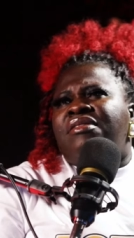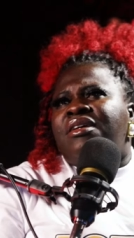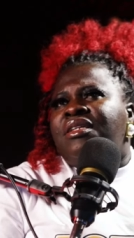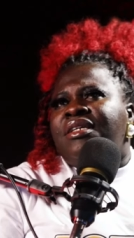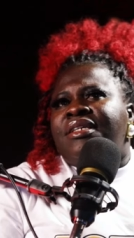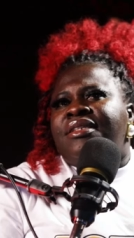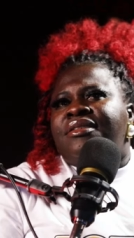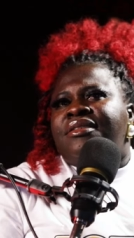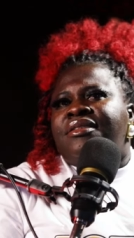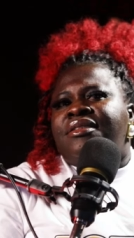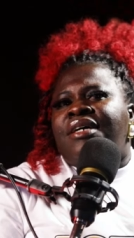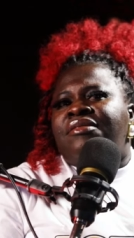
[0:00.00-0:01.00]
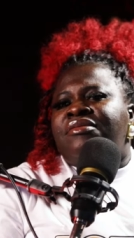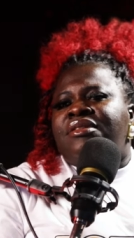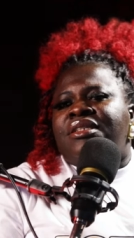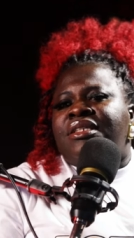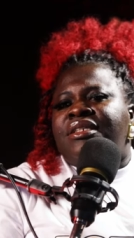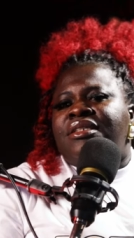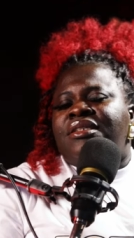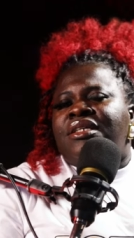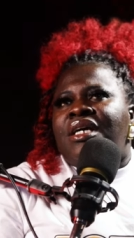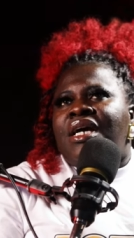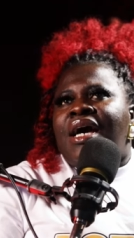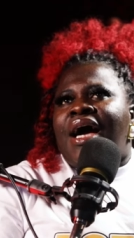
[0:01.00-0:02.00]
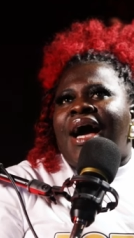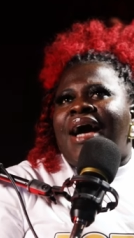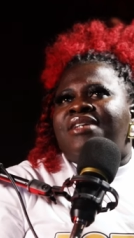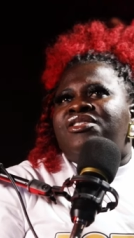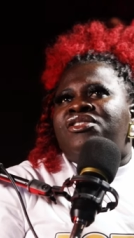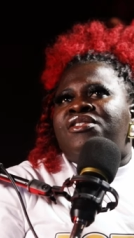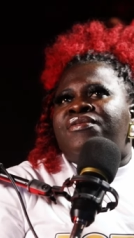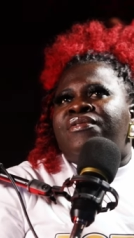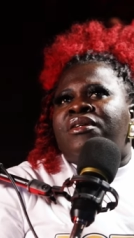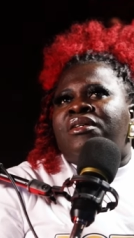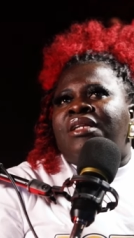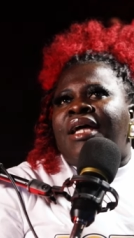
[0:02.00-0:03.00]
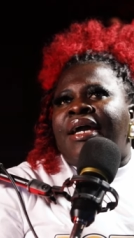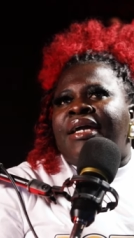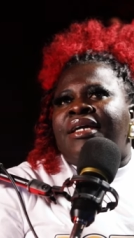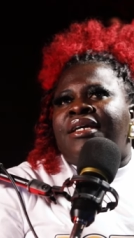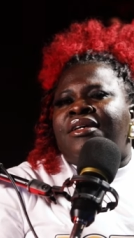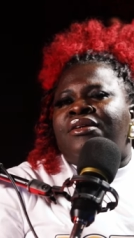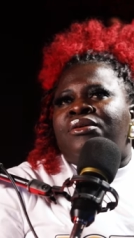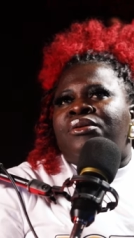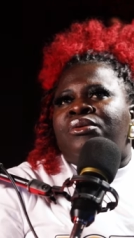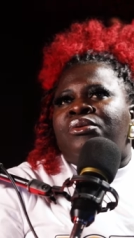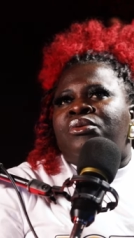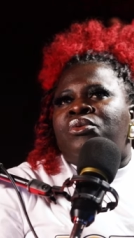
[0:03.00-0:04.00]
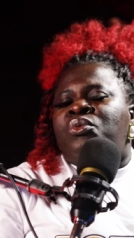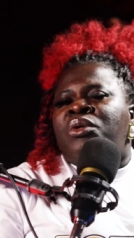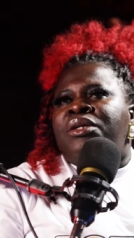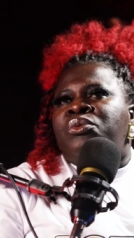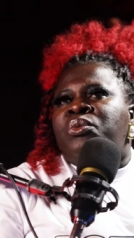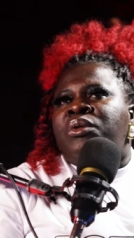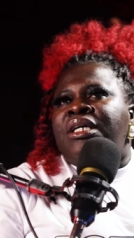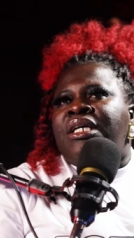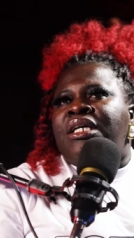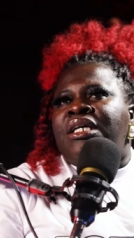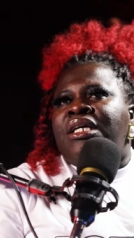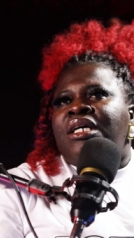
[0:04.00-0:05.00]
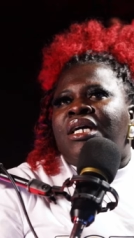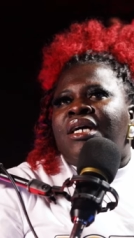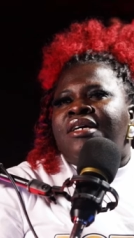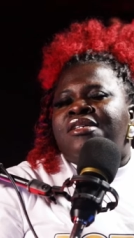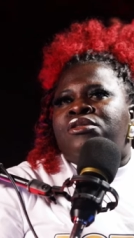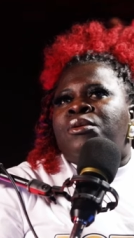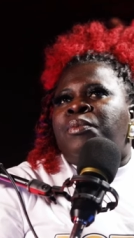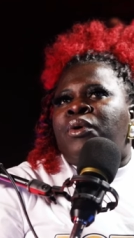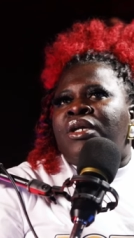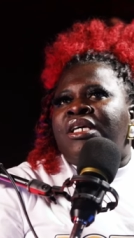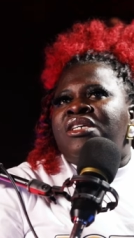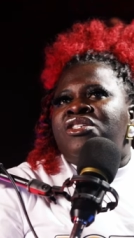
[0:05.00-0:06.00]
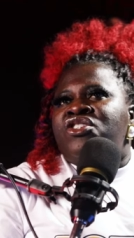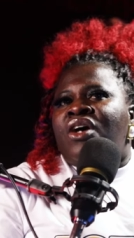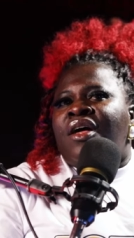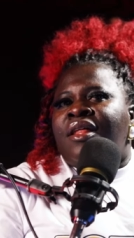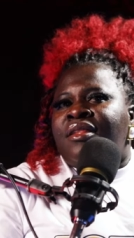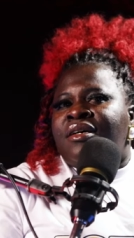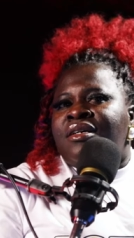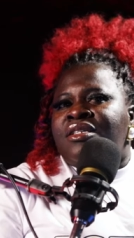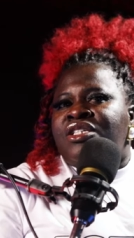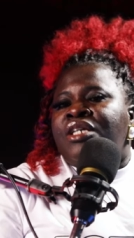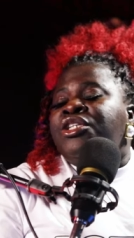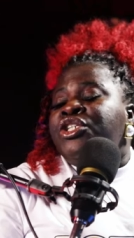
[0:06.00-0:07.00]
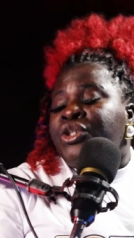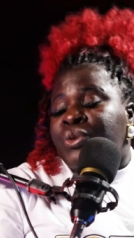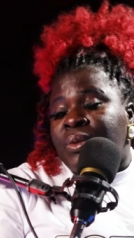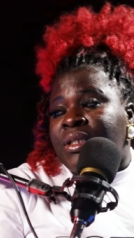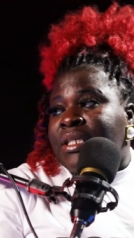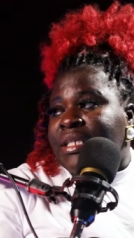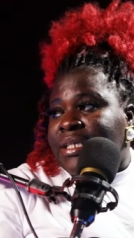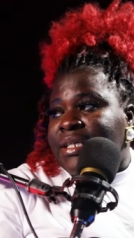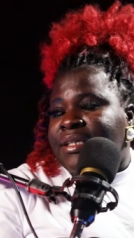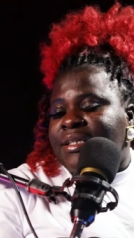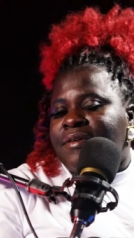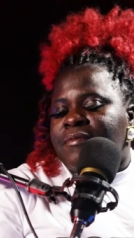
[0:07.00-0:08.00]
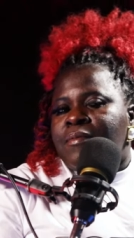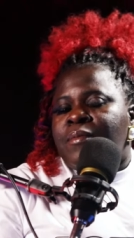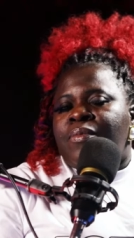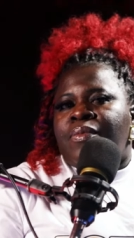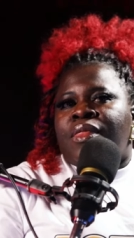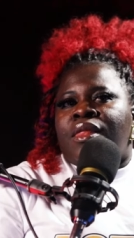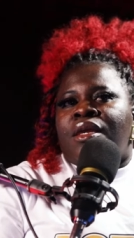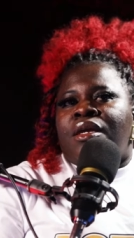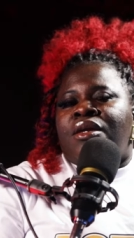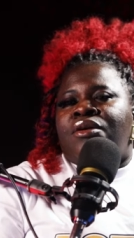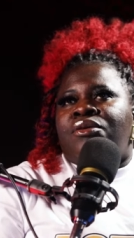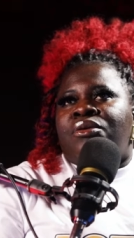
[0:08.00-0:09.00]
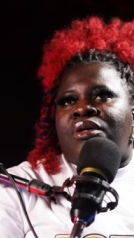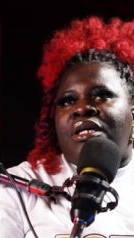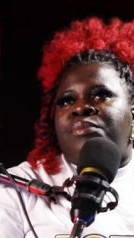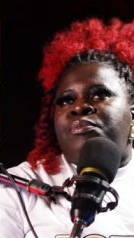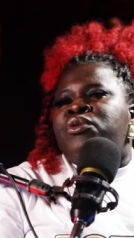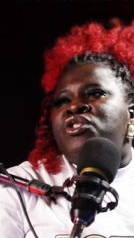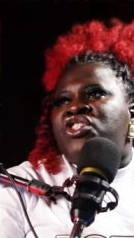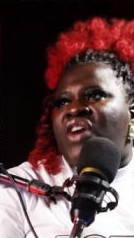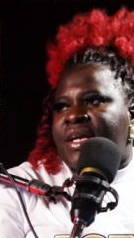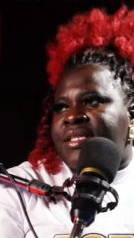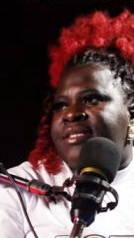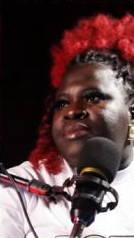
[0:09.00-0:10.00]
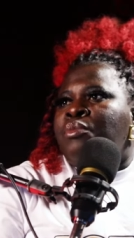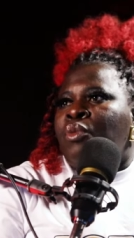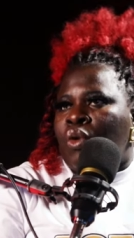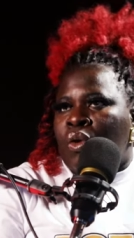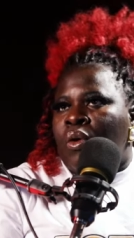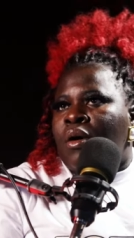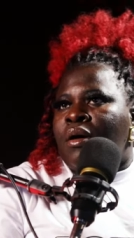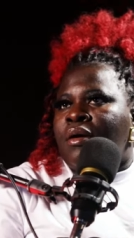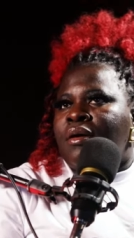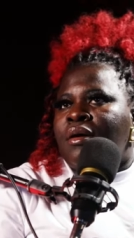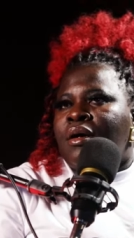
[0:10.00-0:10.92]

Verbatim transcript: really, not really. I just feel like you know when we support each other genuinely, mm. you know, it projects more,